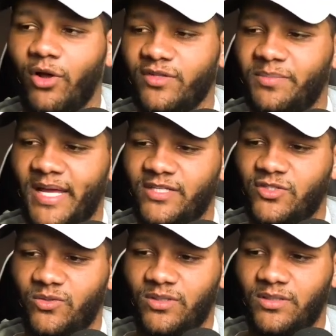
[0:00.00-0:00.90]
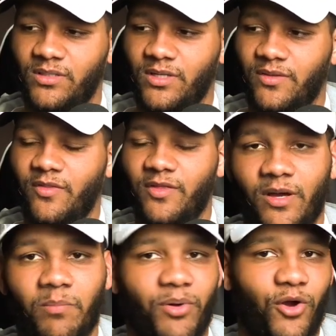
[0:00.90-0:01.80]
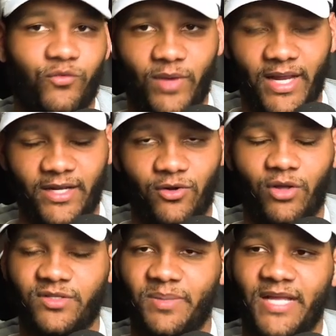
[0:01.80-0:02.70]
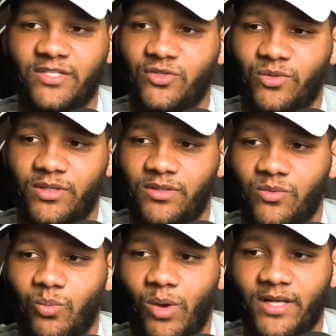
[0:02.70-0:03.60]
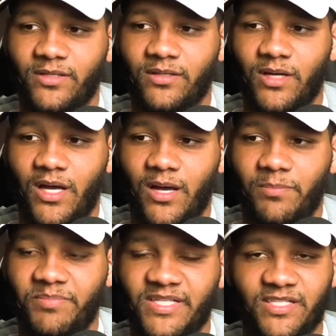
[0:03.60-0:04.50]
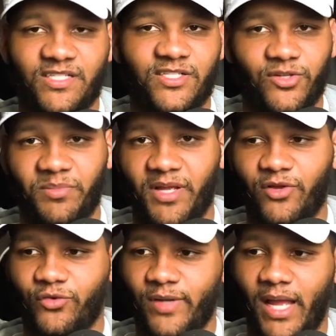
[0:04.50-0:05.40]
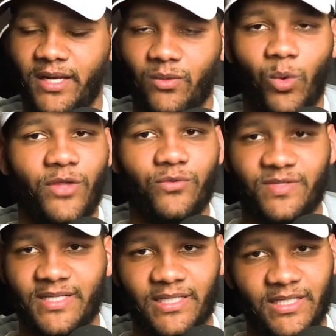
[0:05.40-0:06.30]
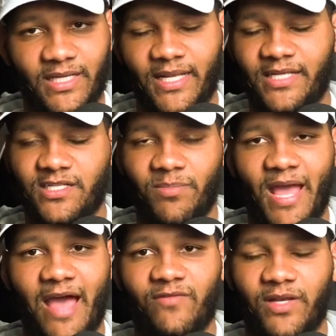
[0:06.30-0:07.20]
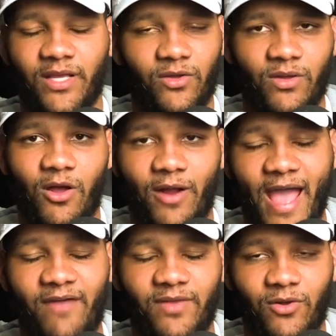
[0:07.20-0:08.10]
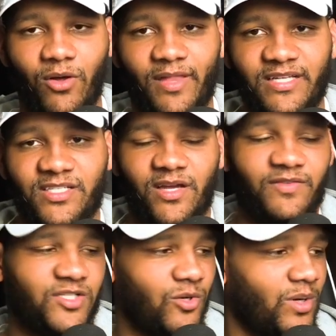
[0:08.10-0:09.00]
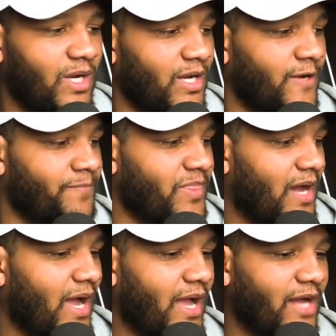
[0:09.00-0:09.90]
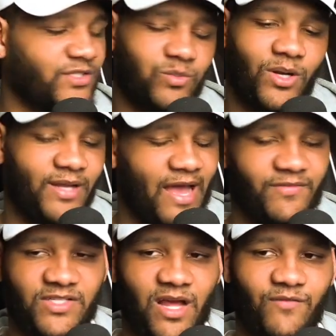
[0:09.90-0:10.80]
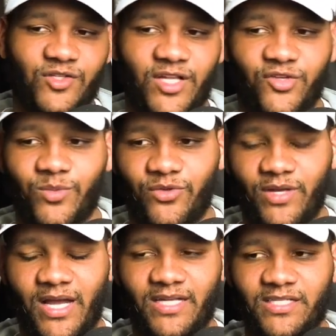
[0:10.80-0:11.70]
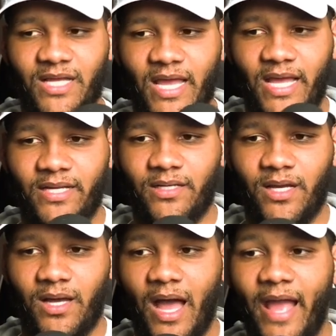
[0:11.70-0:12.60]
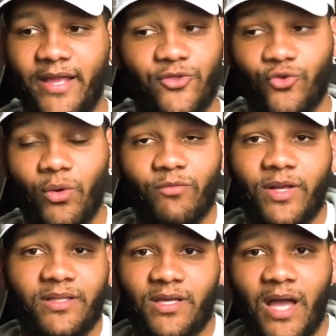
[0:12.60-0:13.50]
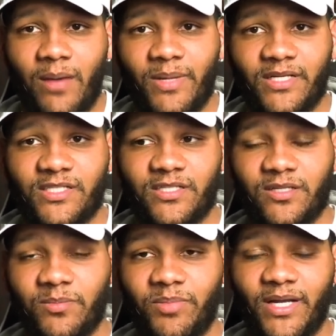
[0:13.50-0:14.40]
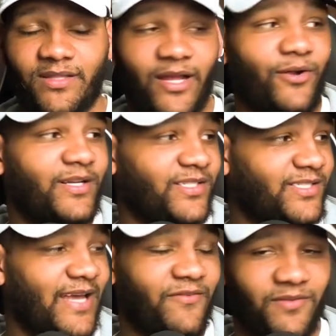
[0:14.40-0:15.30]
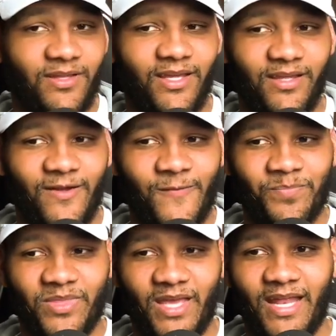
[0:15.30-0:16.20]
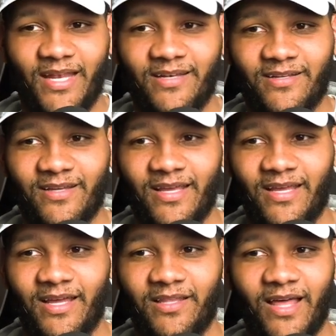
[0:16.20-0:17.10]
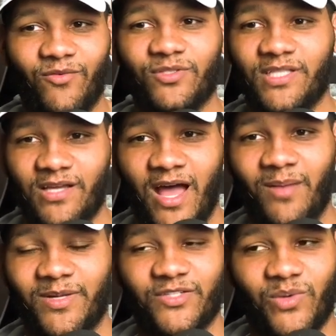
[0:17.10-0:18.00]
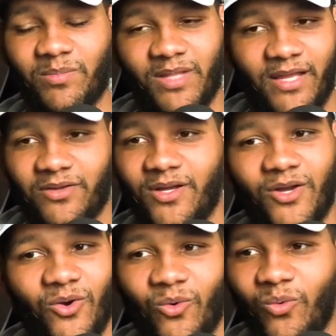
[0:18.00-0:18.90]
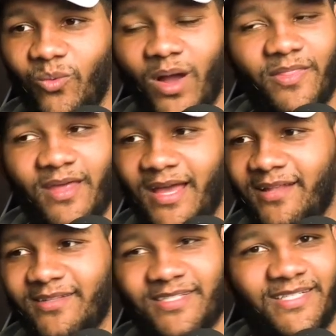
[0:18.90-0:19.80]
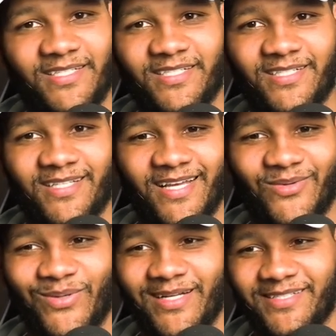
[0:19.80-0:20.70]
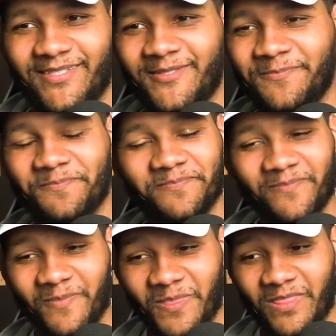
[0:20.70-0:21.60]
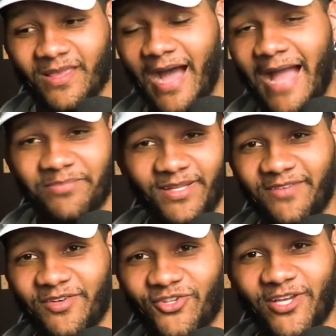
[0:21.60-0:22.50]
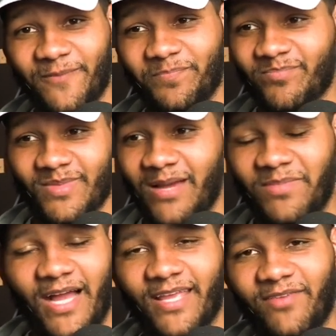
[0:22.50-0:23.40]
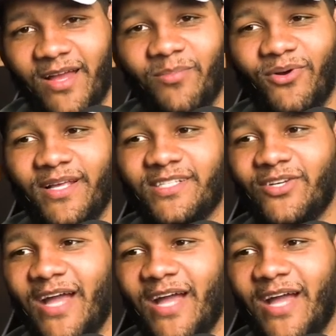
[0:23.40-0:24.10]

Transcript: It all depends on the burn rate. It all depends on what uh, businesses are being created, what utility it ends up having, or having, all that stuff. So I, I just wanted to have this conversation with you guys. And uh, I enjoy reading the comments, but there is definitely an, a level to the comments where I'm like, what in the hell is this? Like, I believe in SHIB. I'm not giving up on it.